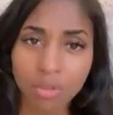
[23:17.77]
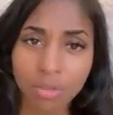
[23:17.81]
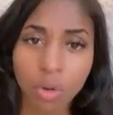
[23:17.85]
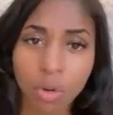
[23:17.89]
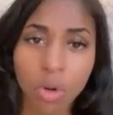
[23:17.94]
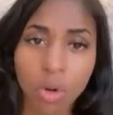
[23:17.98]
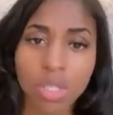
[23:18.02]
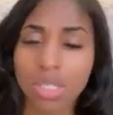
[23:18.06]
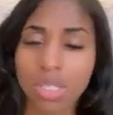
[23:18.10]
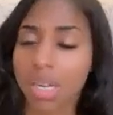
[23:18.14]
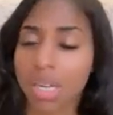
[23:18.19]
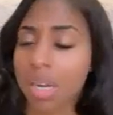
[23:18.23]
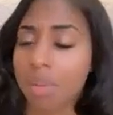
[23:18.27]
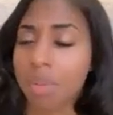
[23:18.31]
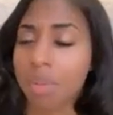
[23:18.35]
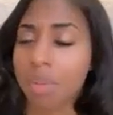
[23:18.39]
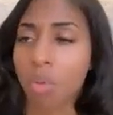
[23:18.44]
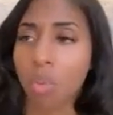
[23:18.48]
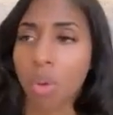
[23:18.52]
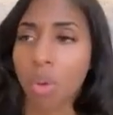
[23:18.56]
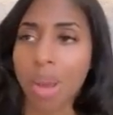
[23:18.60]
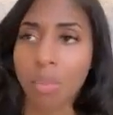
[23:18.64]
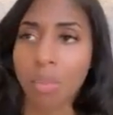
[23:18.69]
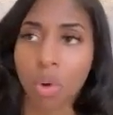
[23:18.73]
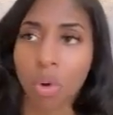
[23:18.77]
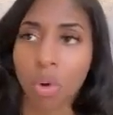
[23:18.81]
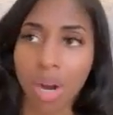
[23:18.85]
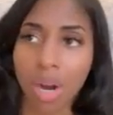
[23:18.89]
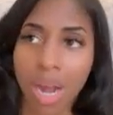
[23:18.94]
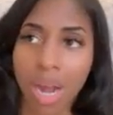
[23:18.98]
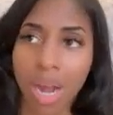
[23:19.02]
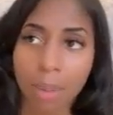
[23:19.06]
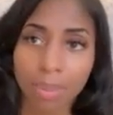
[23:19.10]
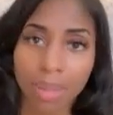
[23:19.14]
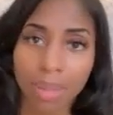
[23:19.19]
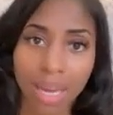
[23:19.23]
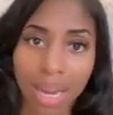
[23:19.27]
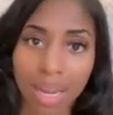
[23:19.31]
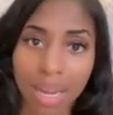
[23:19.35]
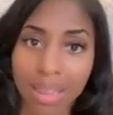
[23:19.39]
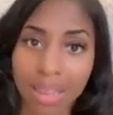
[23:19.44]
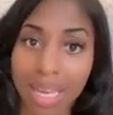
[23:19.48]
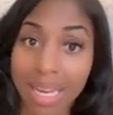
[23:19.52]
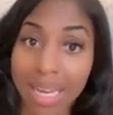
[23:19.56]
Of course, they're going to be way more complicated.